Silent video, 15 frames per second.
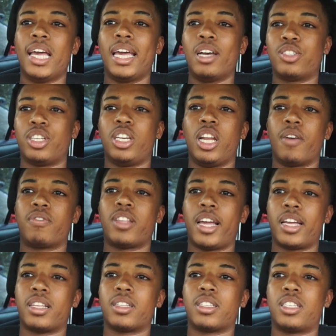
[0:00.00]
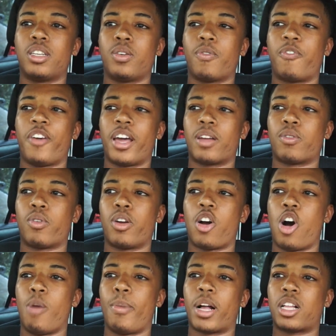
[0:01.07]
It was enough, like, to the fact where
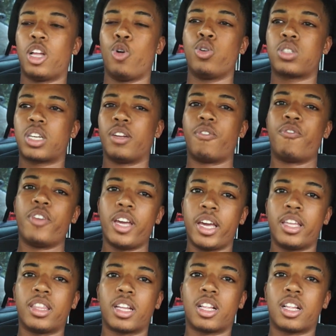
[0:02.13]
all my clothes could fit in the